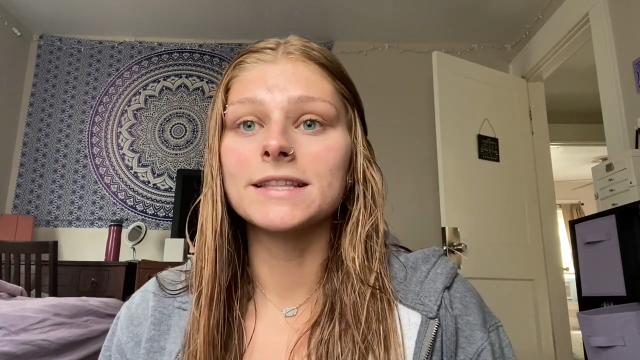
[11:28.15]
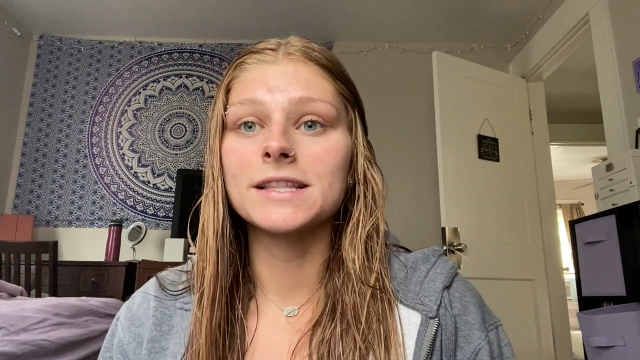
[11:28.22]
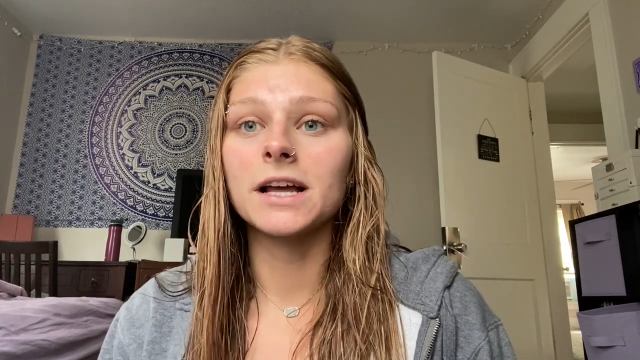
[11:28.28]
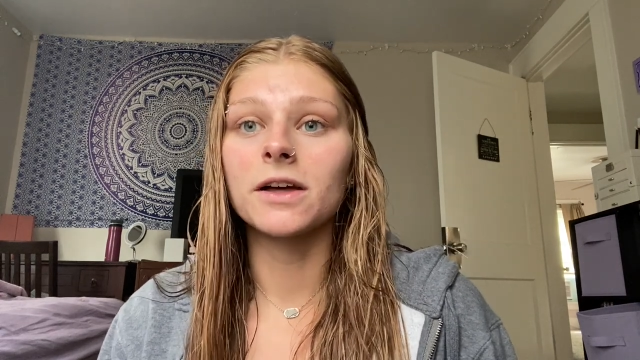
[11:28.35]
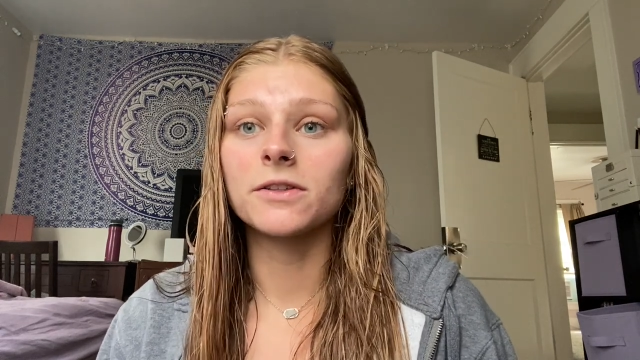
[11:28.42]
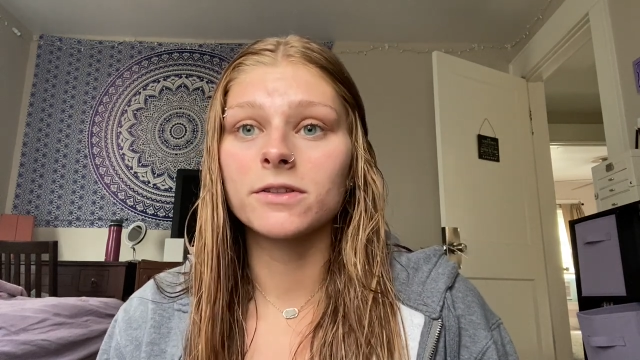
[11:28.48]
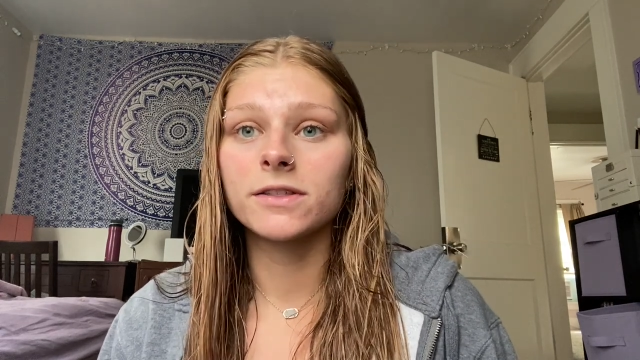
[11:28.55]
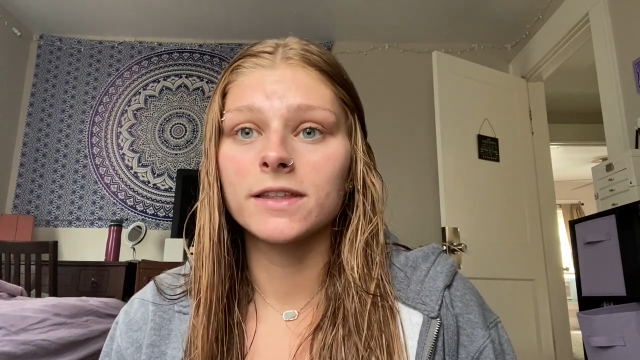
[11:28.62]
The
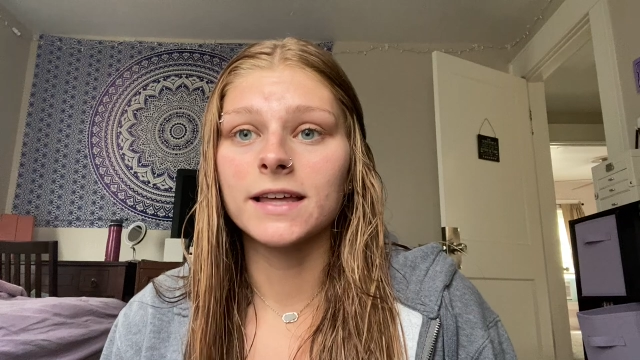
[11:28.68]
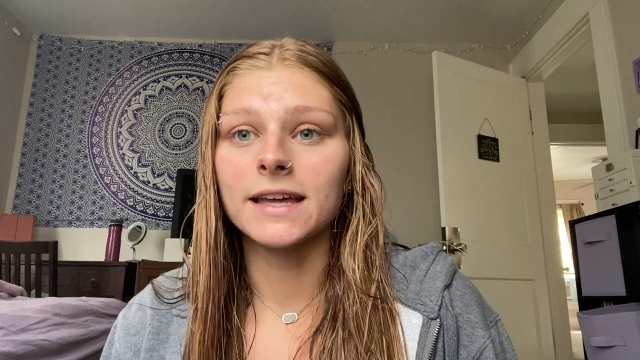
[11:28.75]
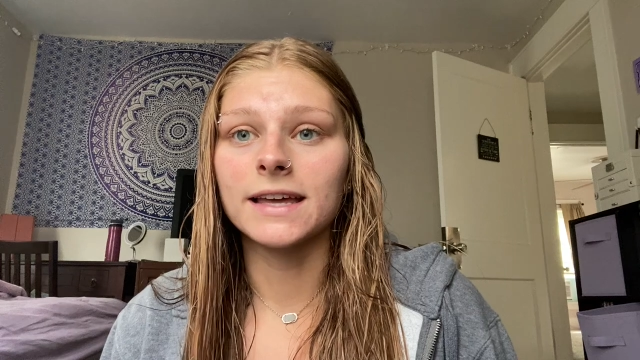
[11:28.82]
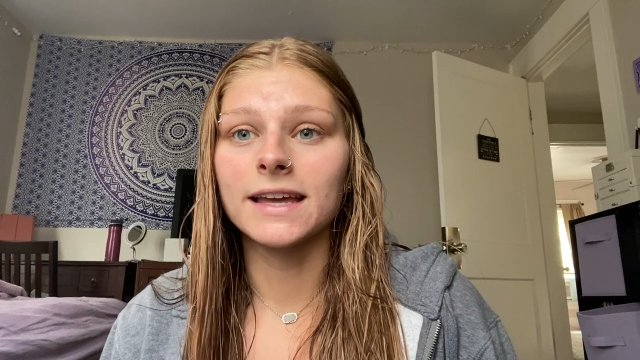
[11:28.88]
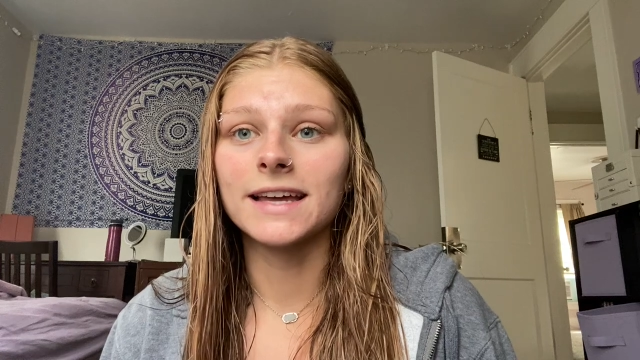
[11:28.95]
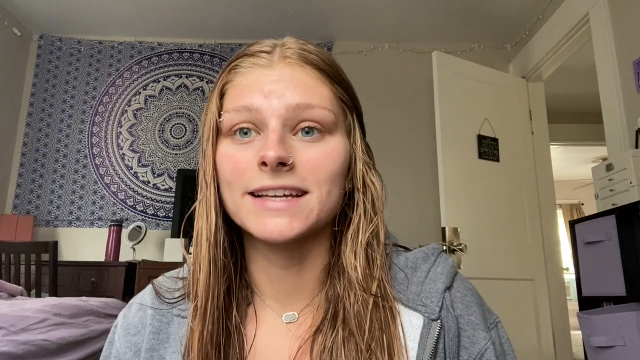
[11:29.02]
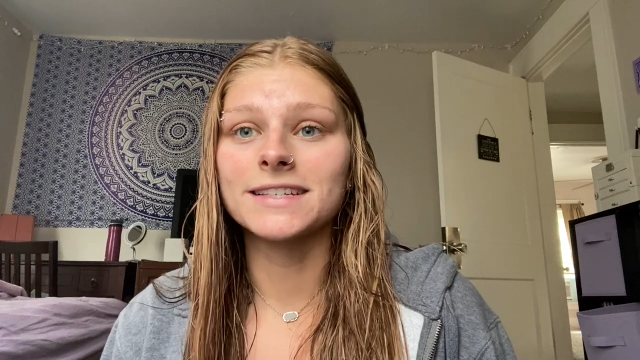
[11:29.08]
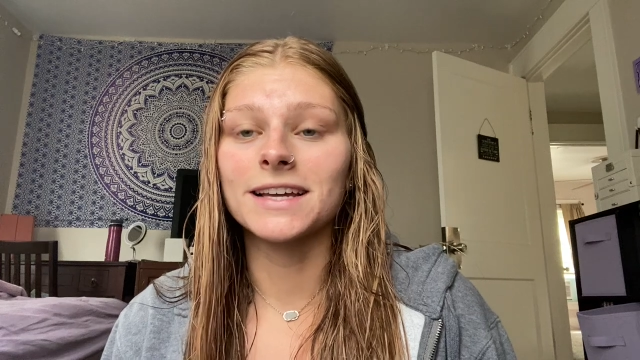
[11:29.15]
other
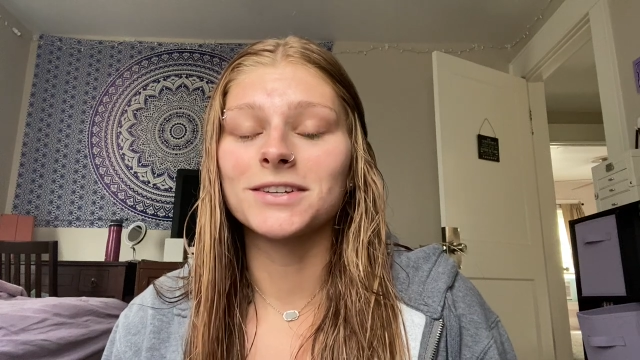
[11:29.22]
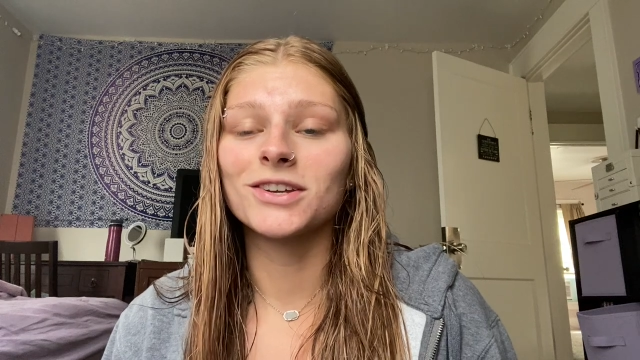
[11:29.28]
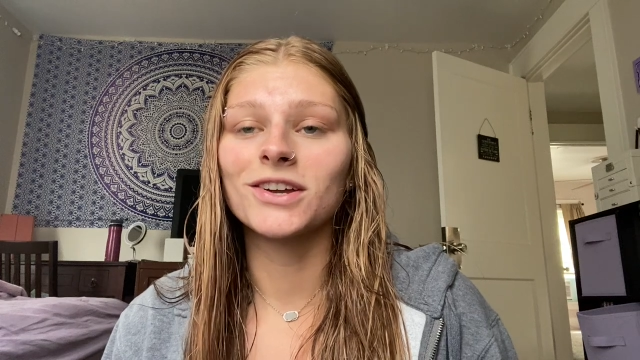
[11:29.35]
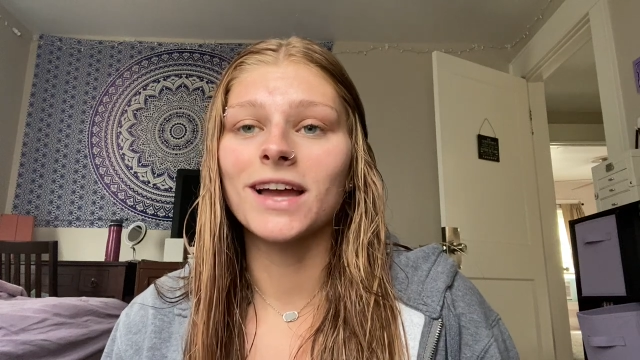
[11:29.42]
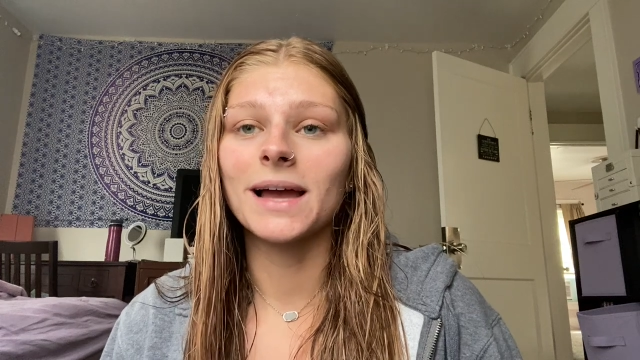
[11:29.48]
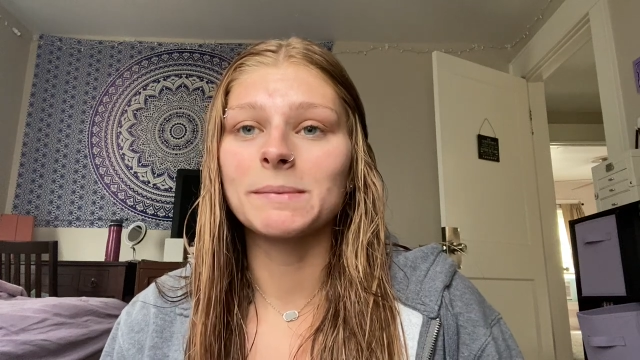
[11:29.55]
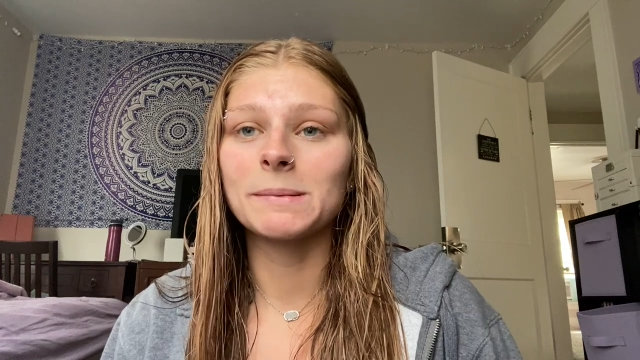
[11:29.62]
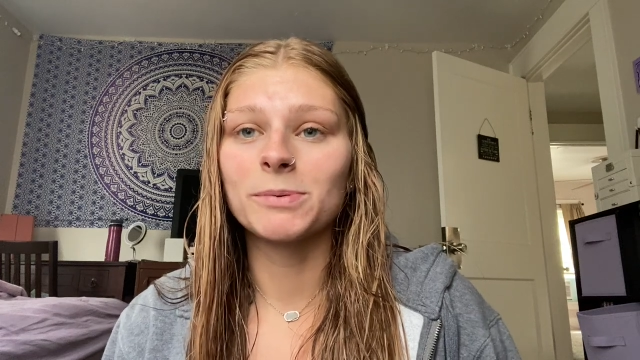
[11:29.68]
thing is I took
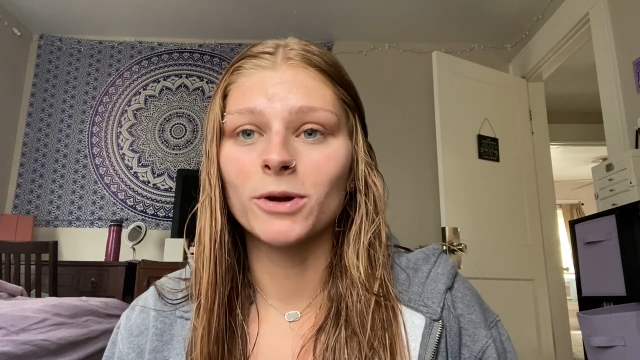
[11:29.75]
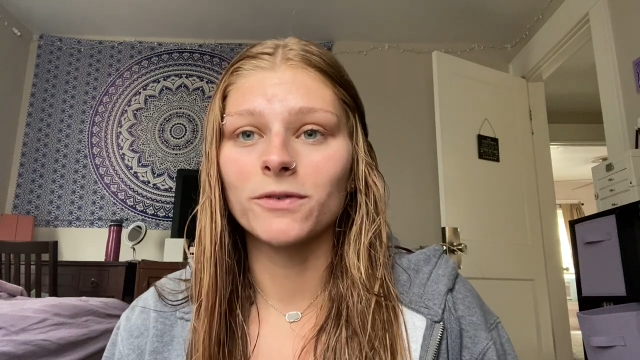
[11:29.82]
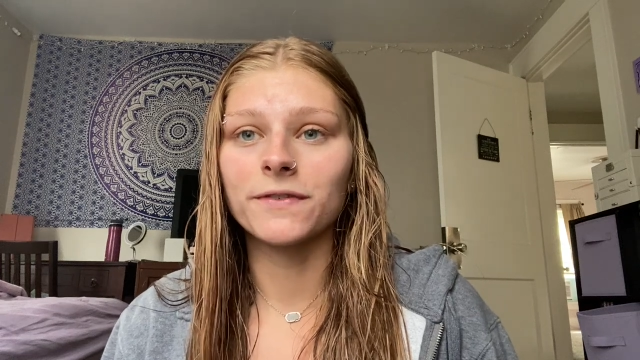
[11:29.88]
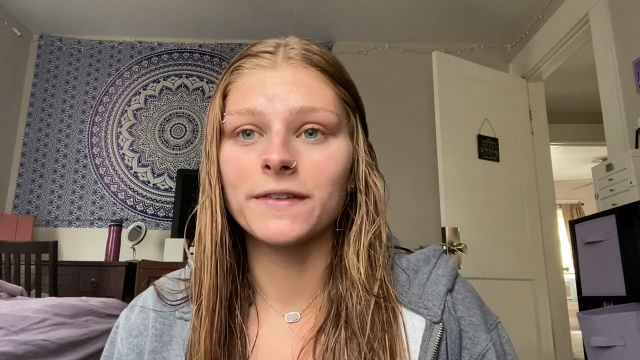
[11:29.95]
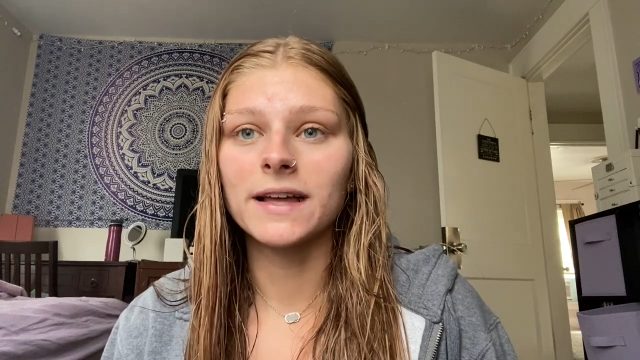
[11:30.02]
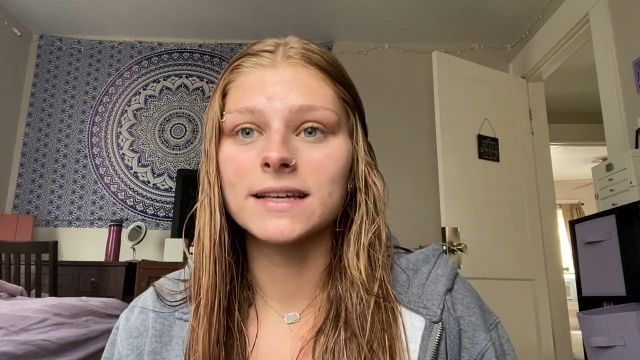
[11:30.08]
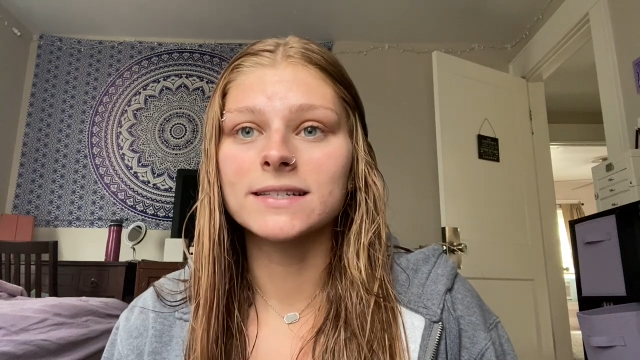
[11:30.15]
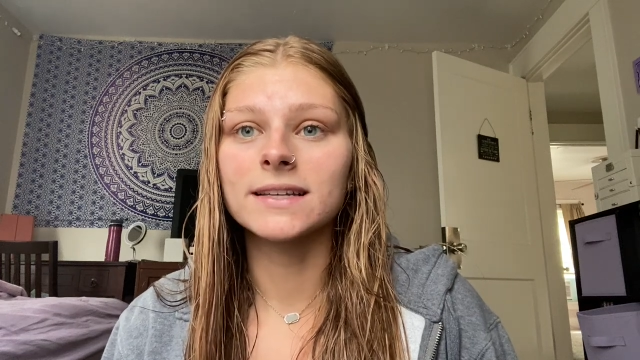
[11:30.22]

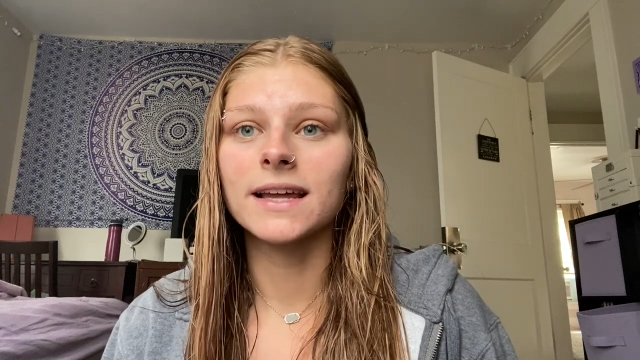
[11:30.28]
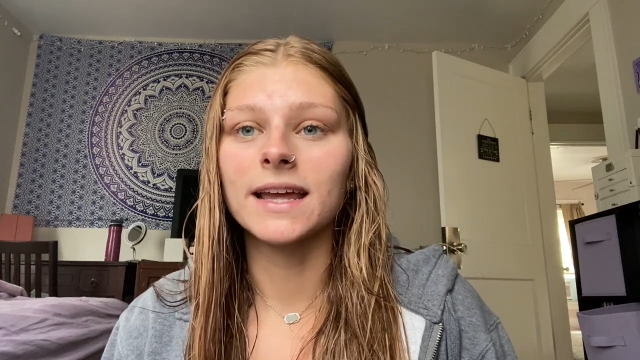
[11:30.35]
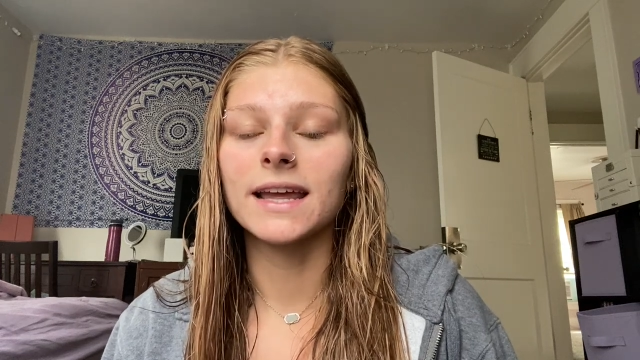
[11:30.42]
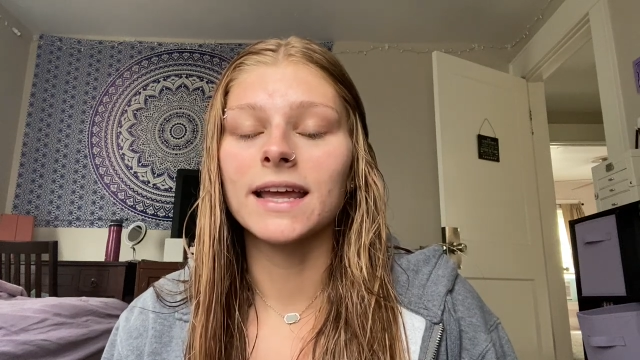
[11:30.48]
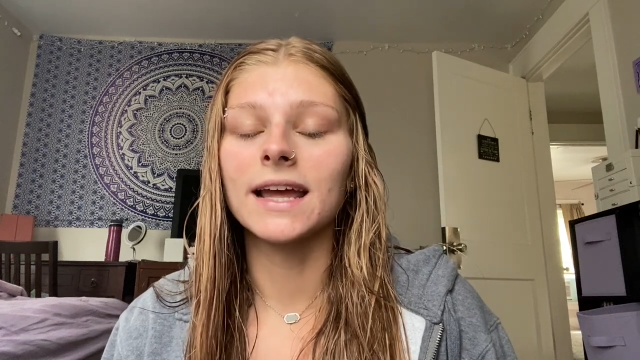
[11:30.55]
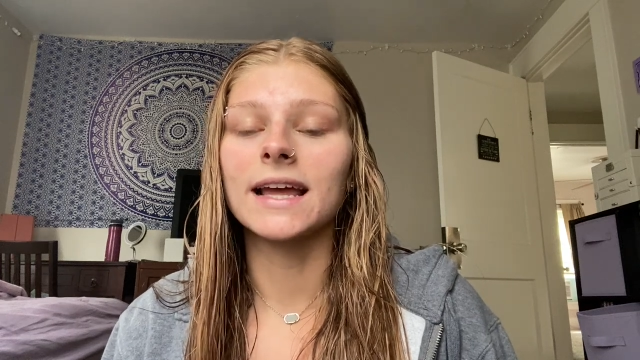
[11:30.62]
ibuprofen last night